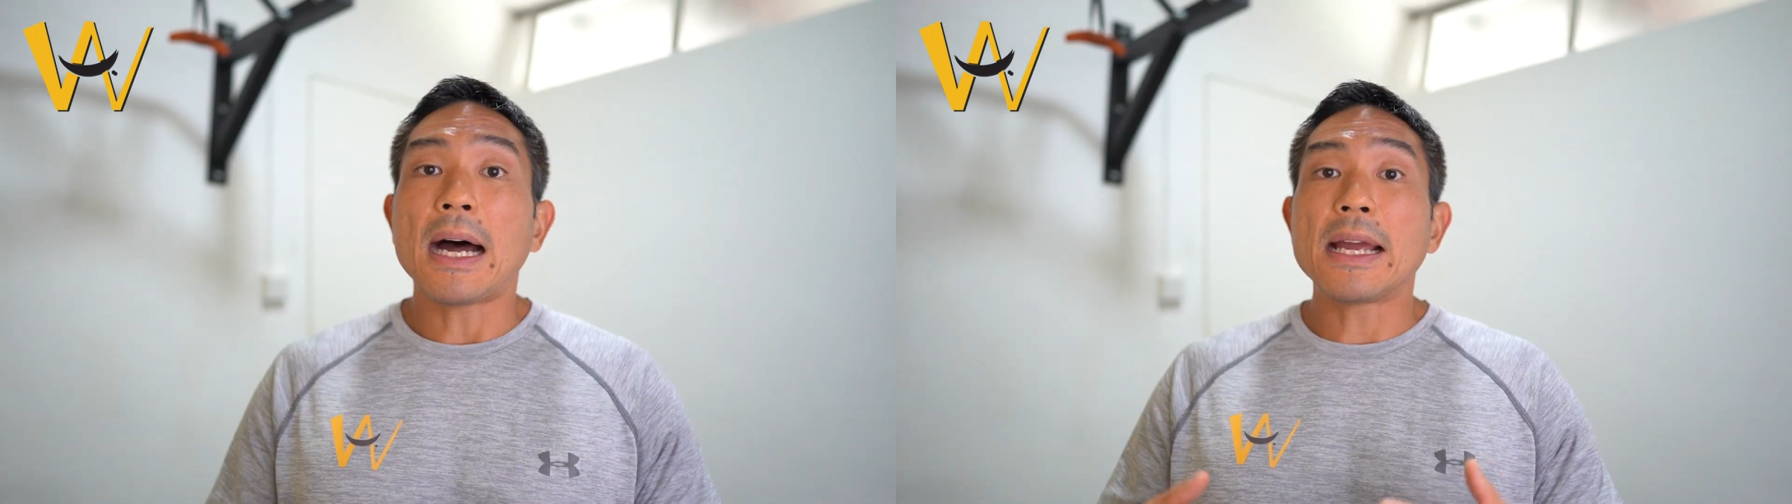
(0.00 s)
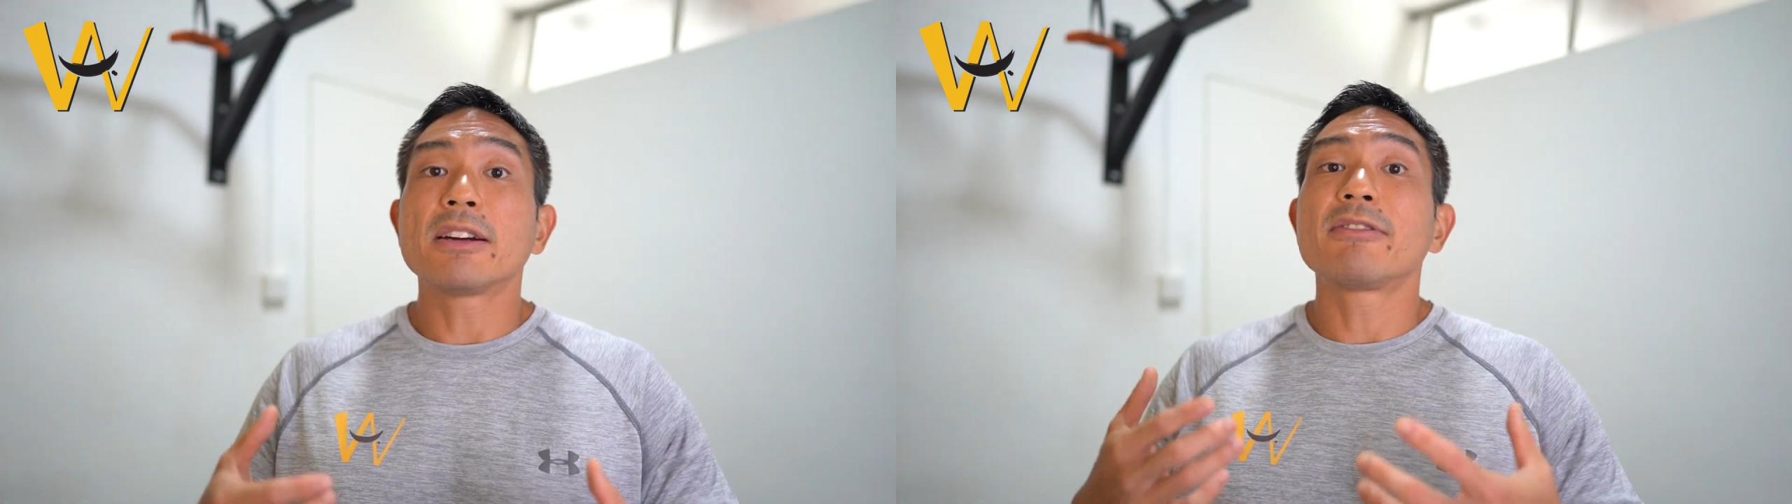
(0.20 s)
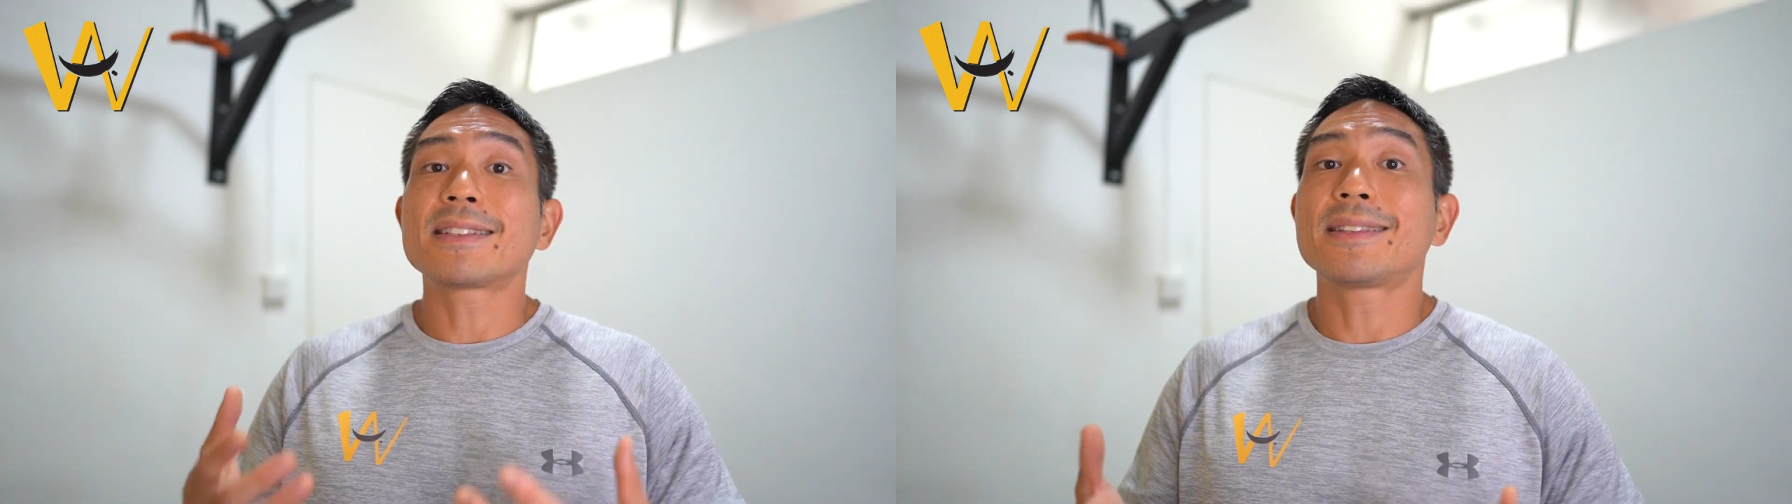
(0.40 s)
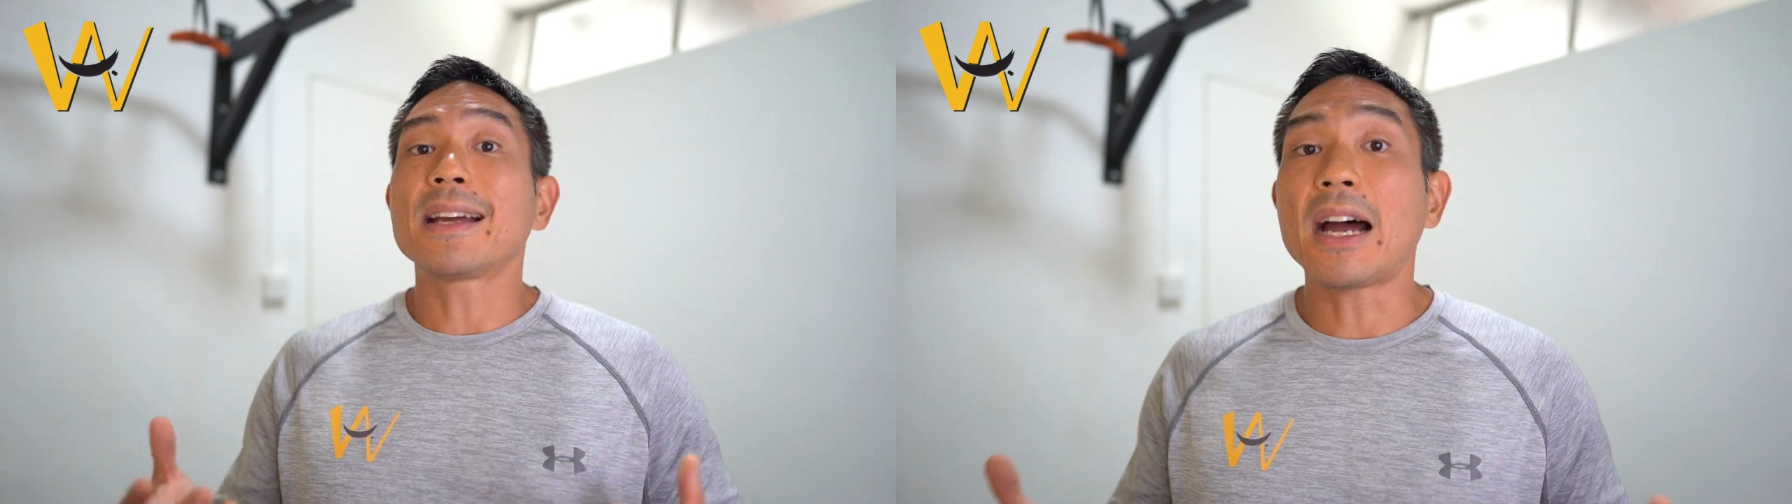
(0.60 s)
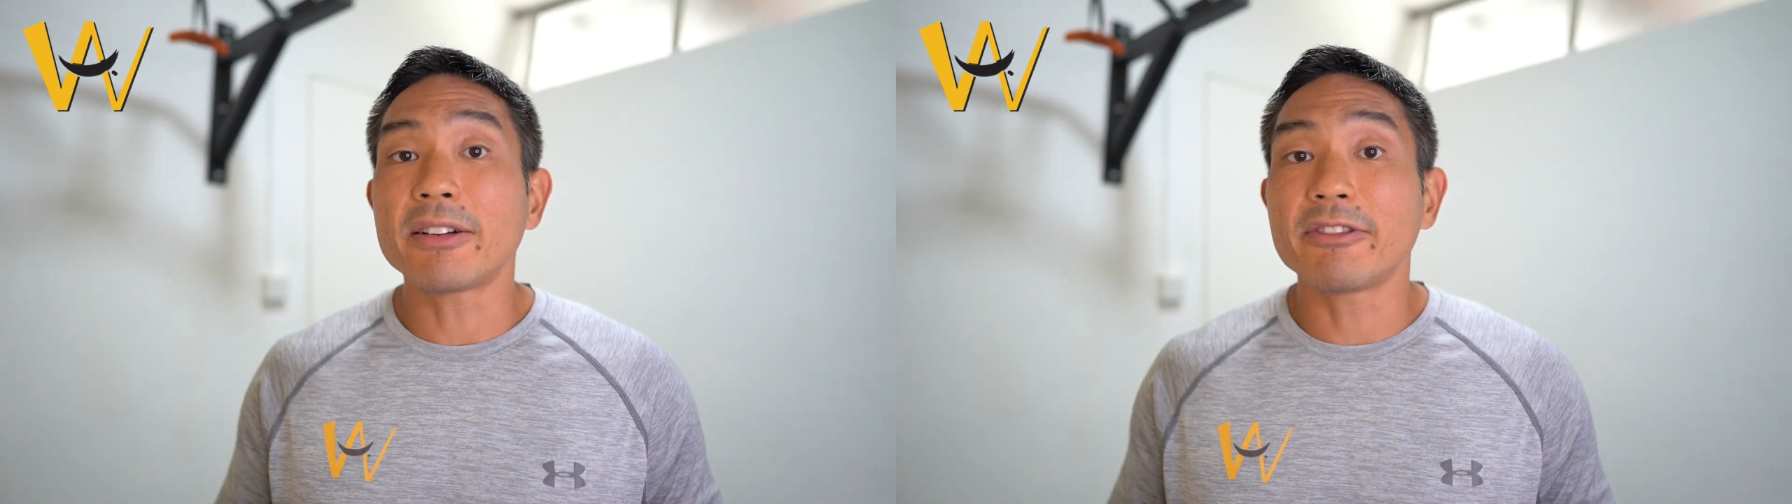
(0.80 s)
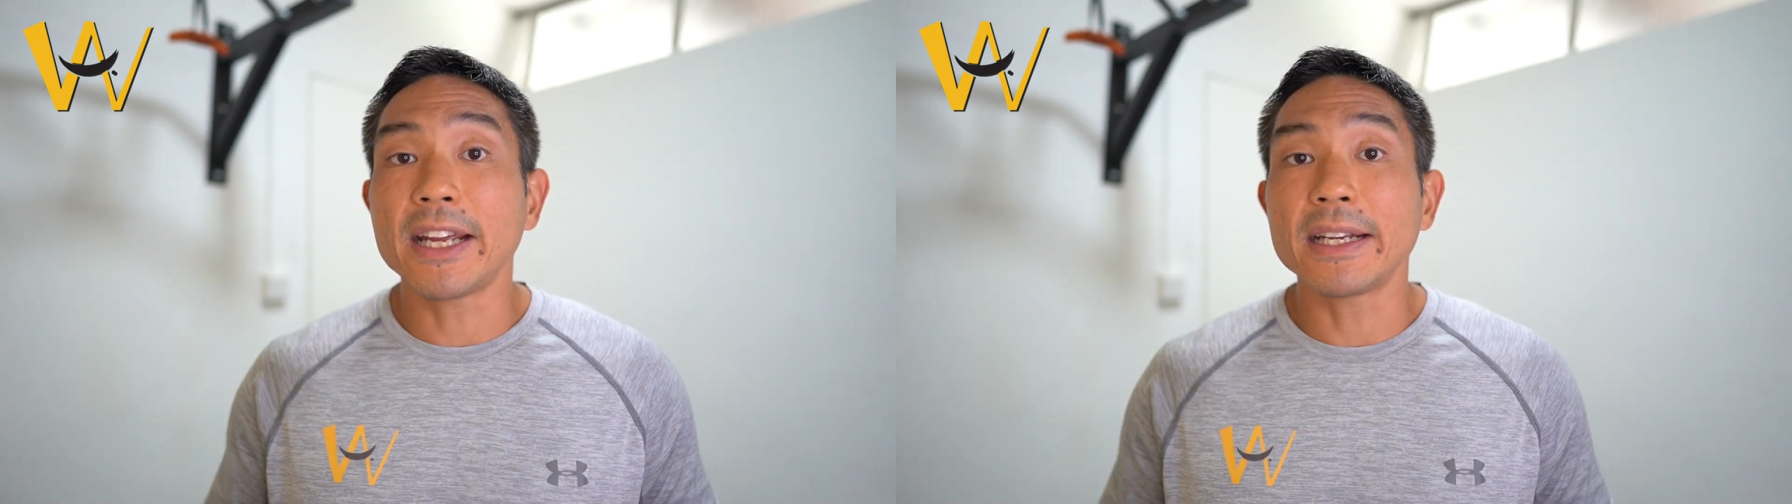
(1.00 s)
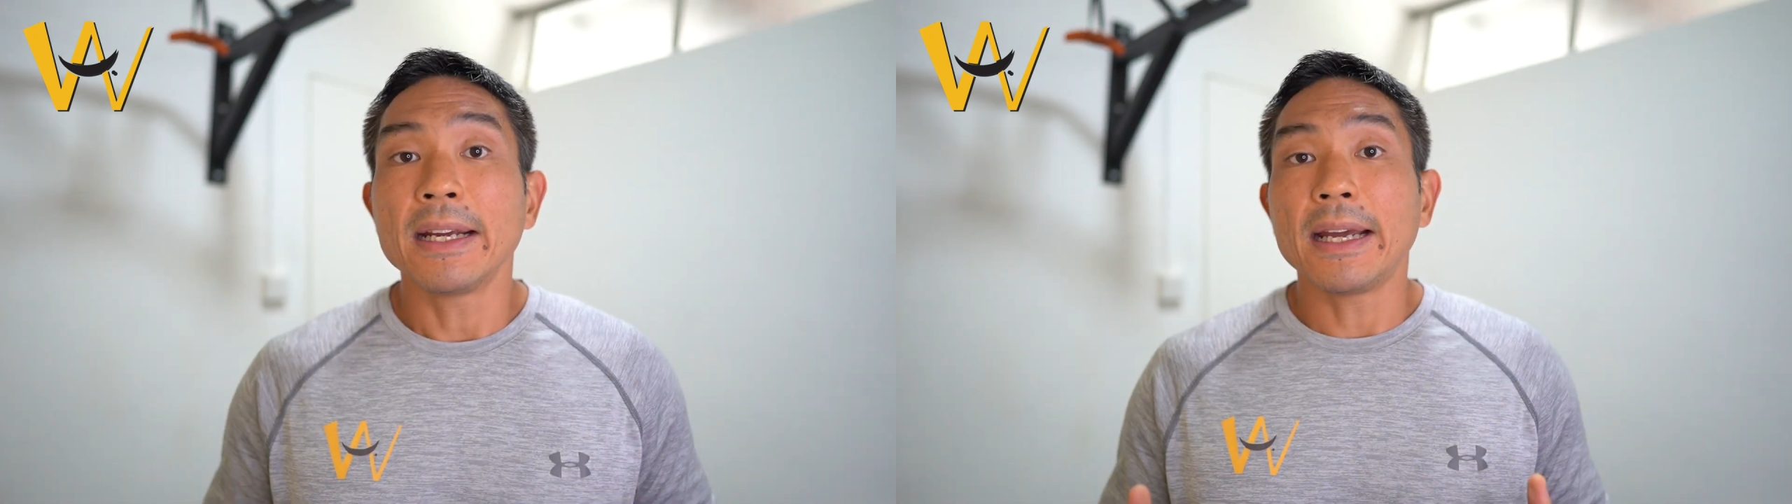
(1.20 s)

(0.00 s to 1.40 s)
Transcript: higher resting heart rate,